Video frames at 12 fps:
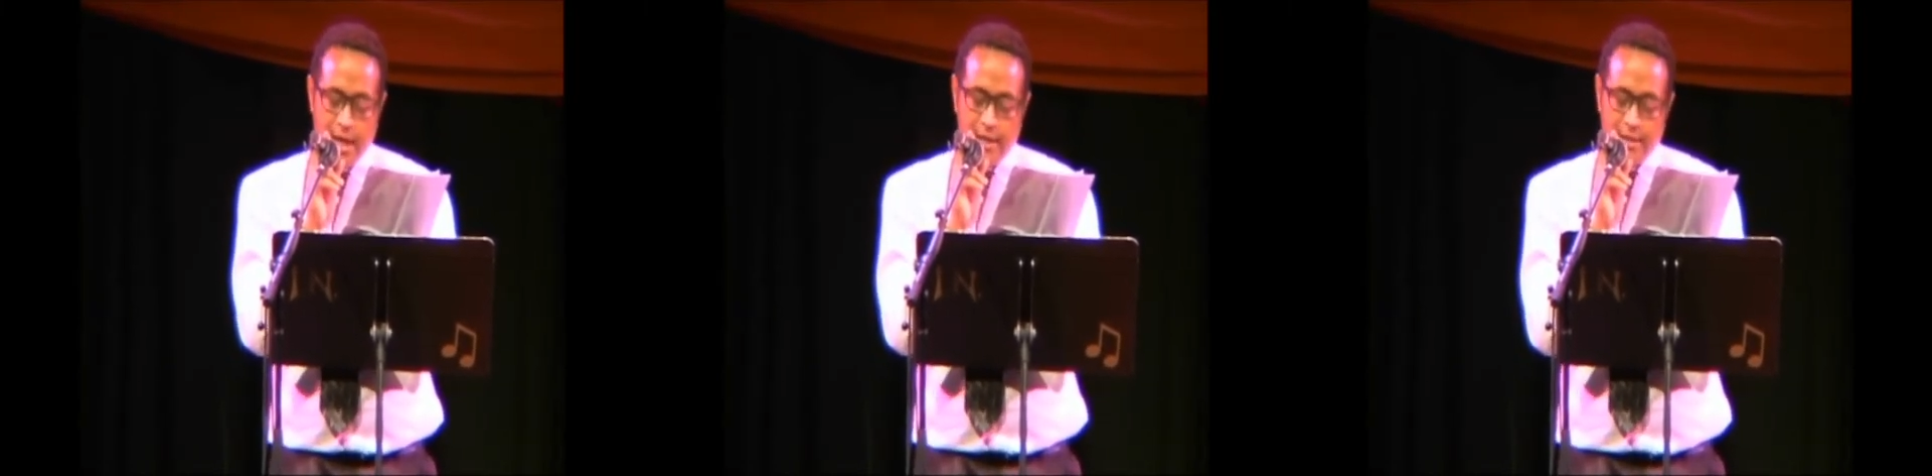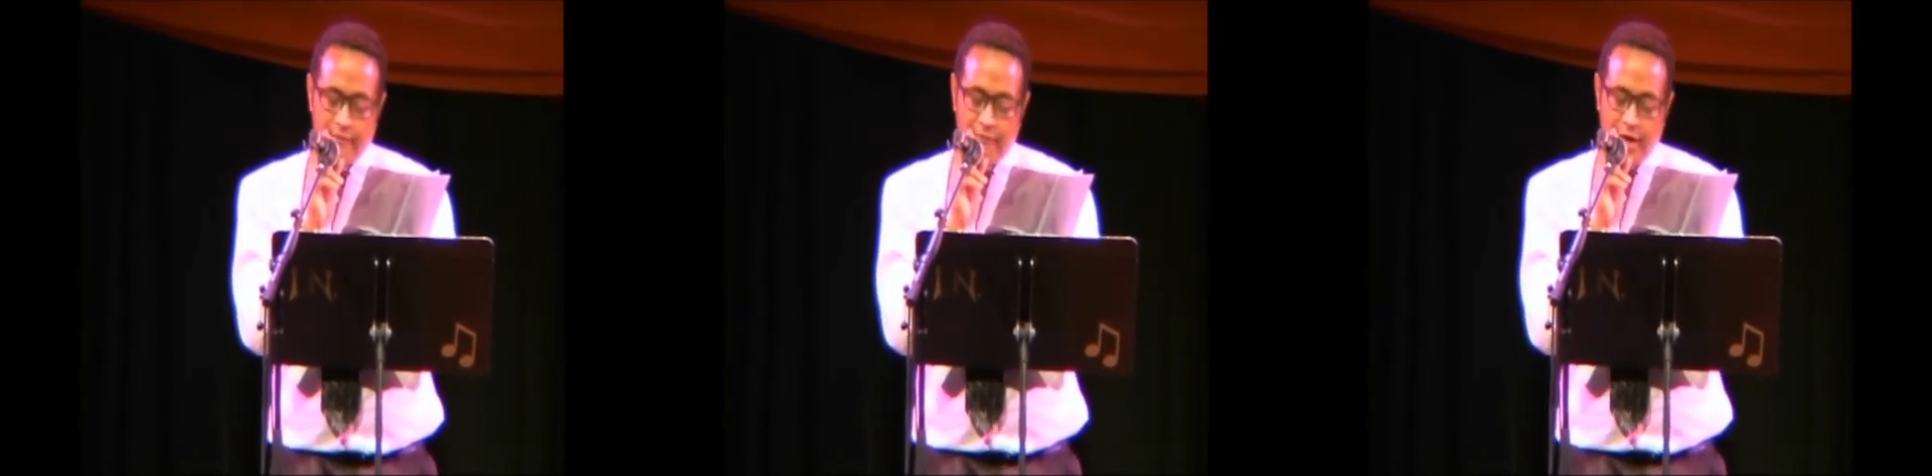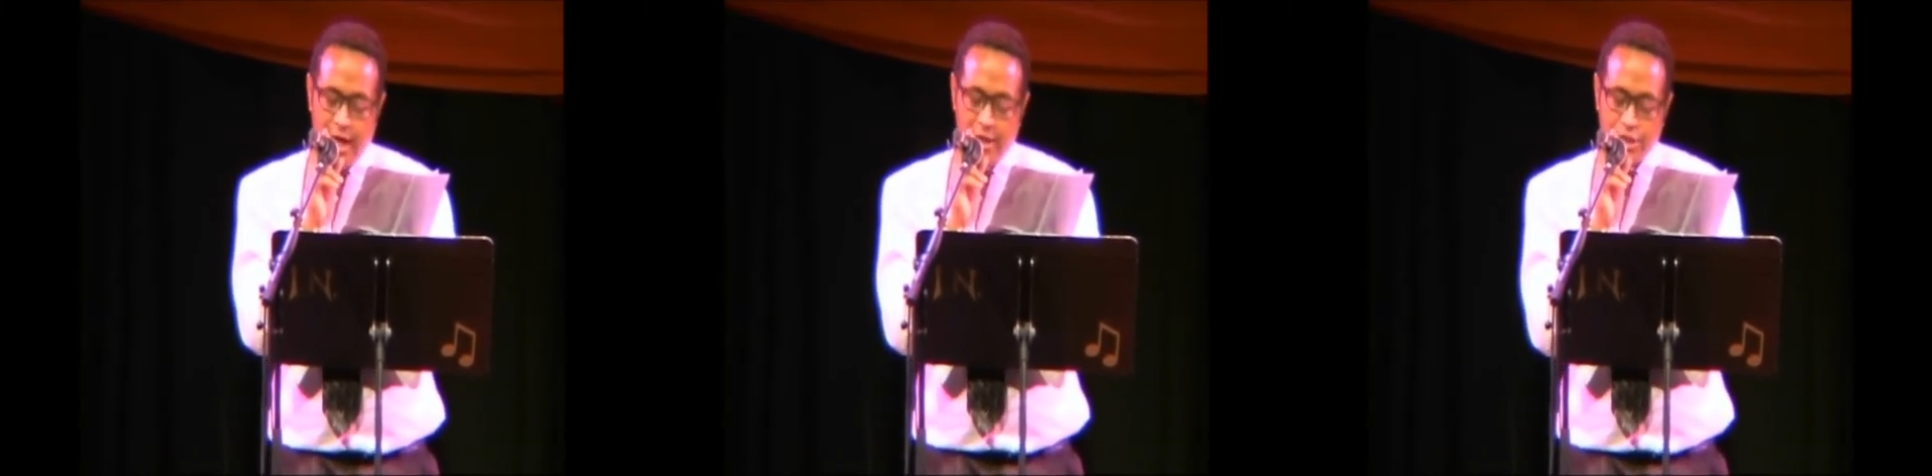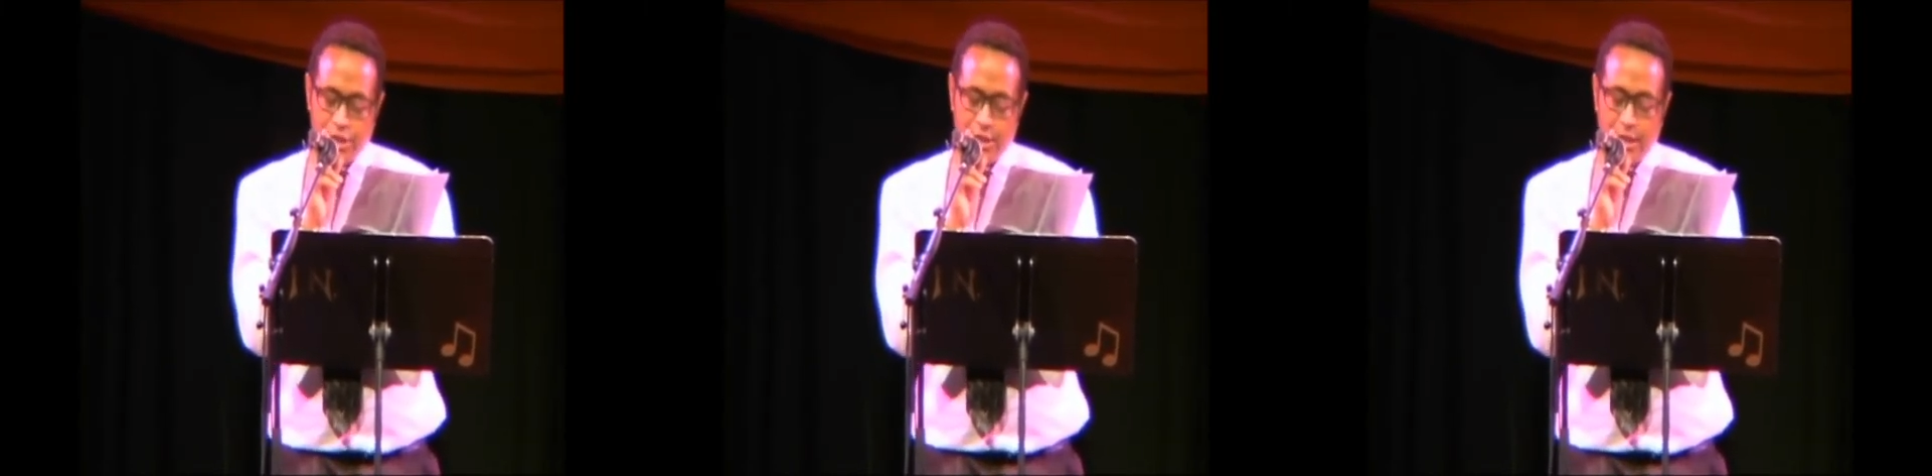and the
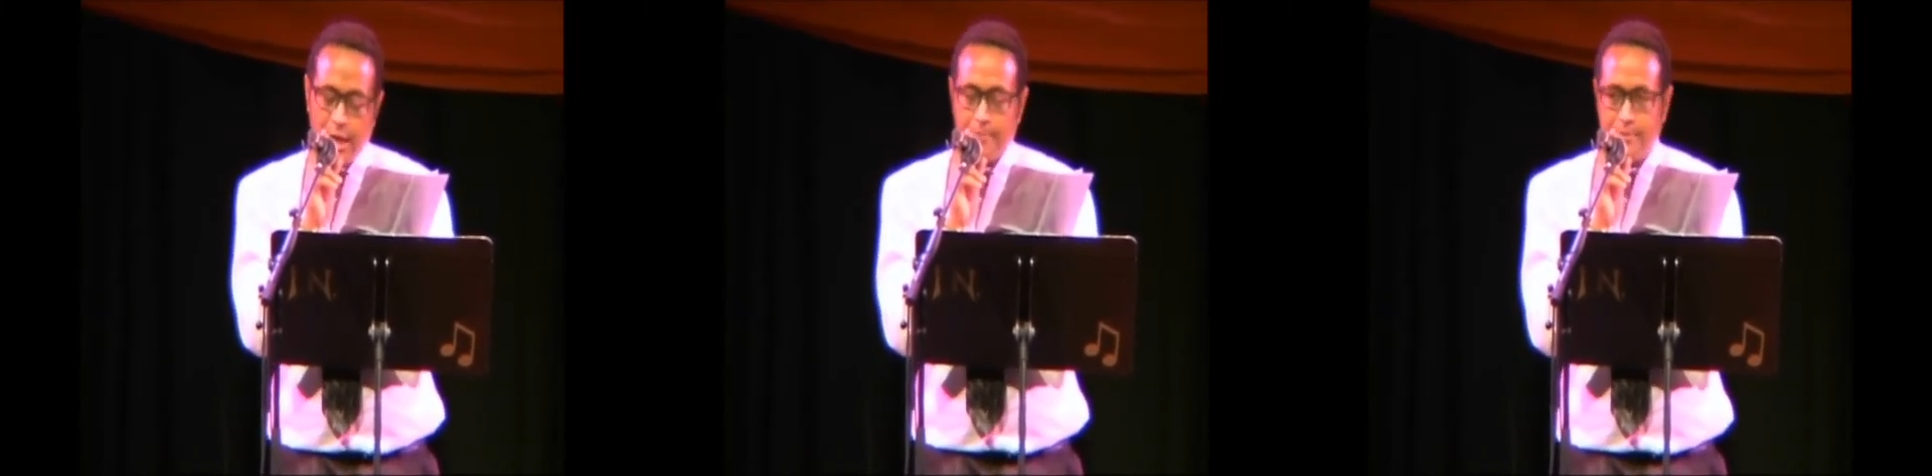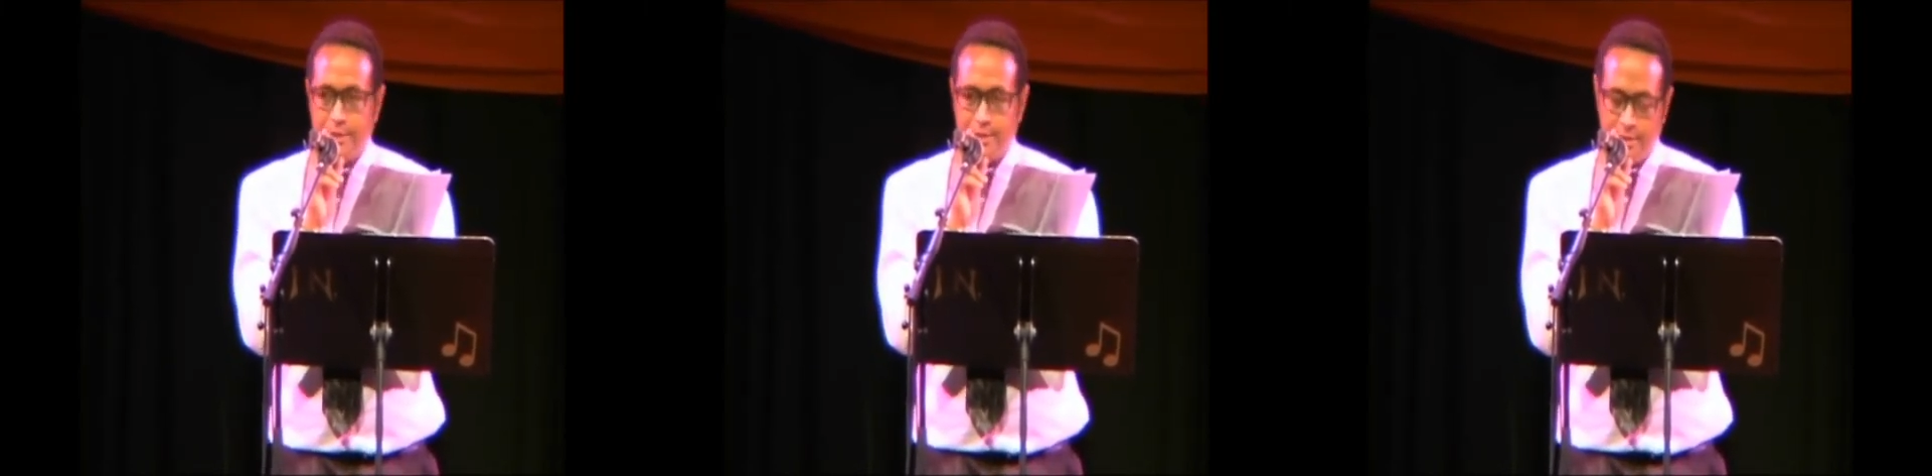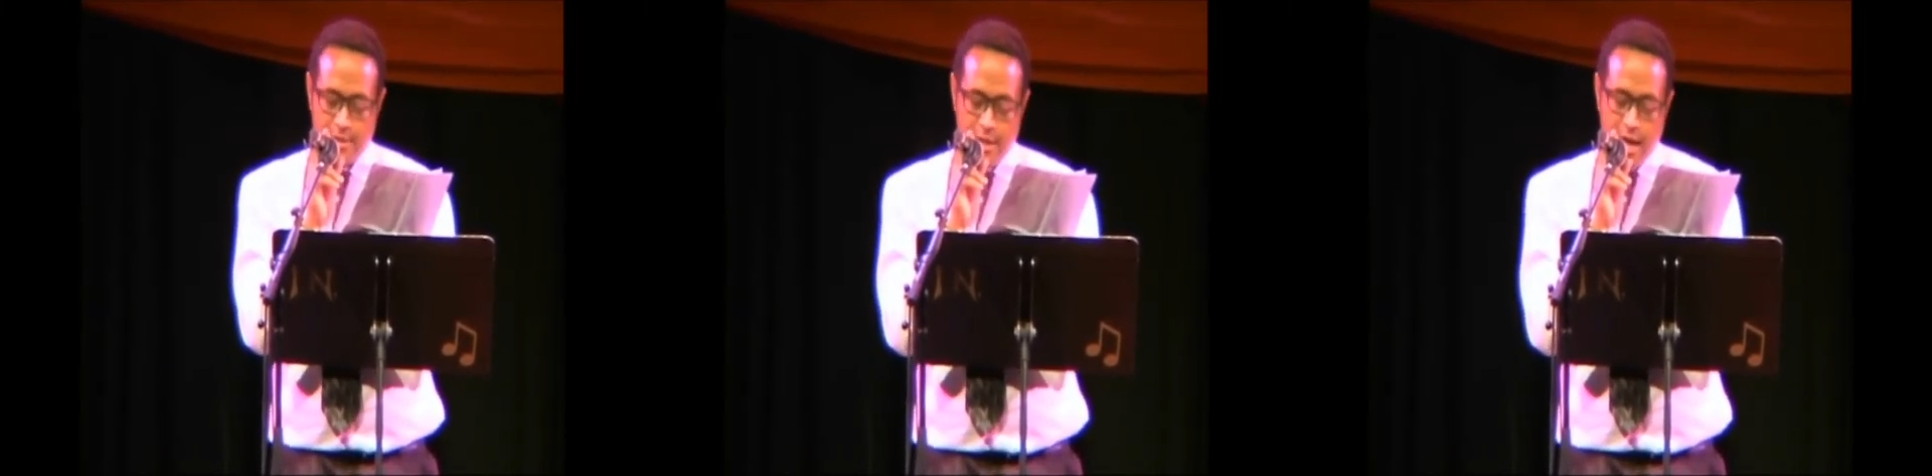violation kept